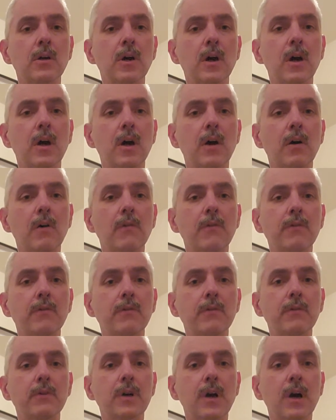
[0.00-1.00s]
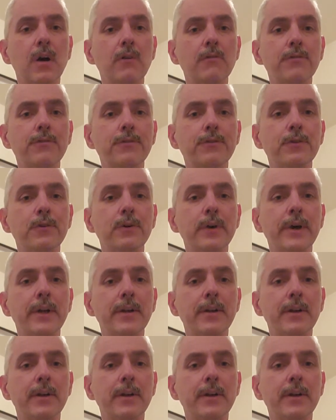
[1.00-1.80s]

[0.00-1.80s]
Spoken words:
of Kung Fu and